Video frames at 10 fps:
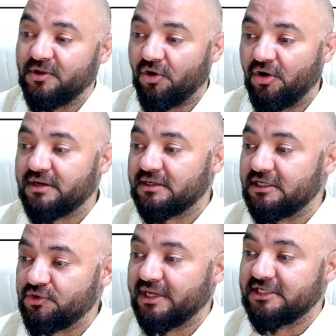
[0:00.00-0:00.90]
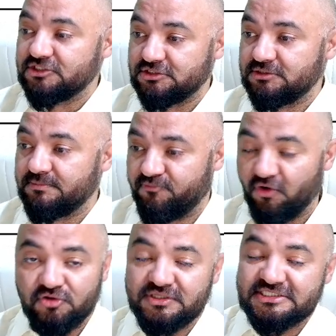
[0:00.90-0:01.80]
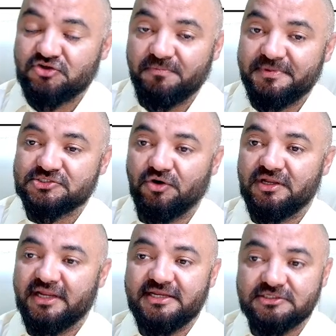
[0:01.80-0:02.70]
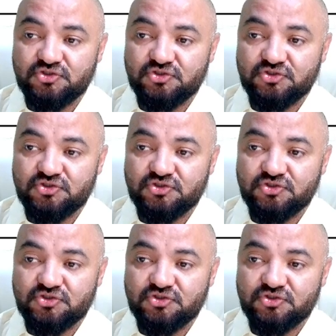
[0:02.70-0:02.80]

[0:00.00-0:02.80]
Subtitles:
Or you can follow these topics online.